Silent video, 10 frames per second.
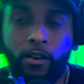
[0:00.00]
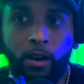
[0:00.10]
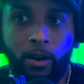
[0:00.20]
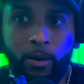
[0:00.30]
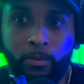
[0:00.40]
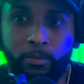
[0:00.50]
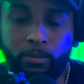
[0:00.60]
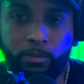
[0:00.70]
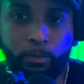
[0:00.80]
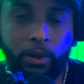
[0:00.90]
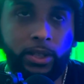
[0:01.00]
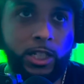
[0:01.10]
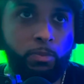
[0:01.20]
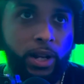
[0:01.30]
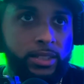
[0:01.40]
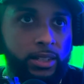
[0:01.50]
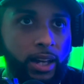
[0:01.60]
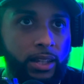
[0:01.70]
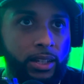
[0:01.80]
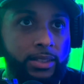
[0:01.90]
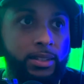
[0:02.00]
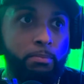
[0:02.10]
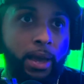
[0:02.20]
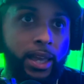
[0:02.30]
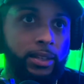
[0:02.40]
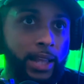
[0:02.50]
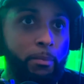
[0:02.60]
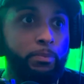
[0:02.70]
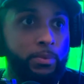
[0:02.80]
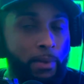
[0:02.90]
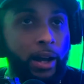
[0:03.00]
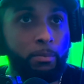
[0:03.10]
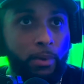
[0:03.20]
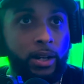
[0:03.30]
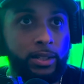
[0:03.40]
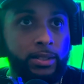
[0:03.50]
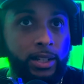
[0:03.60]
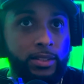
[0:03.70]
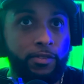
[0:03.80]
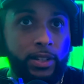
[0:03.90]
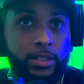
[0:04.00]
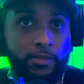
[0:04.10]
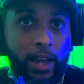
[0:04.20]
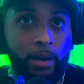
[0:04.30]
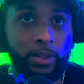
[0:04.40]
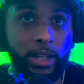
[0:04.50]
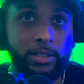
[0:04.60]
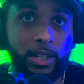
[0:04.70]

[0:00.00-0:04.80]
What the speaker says: put these plays together to make that amount of money today to feed your family, that's